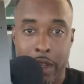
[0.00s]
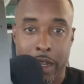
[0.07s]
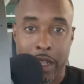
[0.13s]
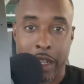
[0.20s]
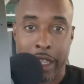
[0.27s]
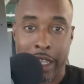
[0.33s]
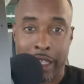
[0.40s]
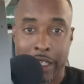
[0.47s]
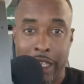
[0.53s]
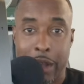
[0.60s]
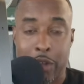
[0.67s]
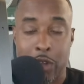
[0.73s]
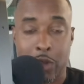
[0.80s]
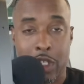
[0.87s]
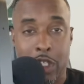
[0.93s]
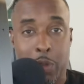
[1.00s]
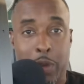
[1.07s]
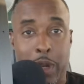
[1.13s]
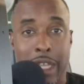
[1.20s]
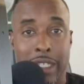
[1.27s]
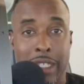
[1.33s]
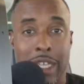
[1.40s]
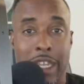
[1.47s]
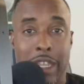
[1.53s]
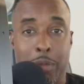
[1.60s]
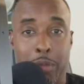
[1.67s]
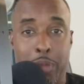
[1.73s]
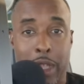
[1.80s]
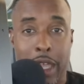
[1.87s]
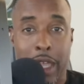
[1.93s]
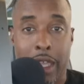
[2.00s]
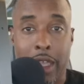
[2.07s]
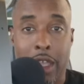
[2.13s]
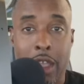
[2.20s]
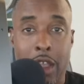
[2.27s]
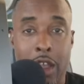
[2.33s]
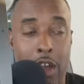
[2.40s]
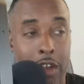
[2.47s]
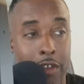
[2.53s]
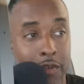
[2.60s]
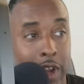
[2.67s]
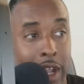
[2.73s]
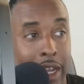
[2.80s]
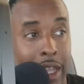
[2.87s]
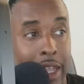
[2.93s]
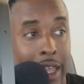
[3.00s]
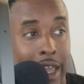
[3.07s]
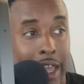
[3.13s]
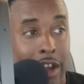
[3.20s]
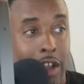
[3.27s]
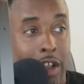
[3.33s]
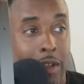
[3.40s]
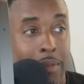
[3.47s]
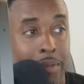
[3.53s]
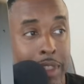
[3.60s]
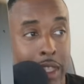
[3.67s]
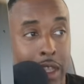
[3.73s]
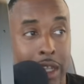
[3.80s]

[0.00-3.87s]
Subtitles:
And like I said, I was really surprised that he didn't play on Friday at all.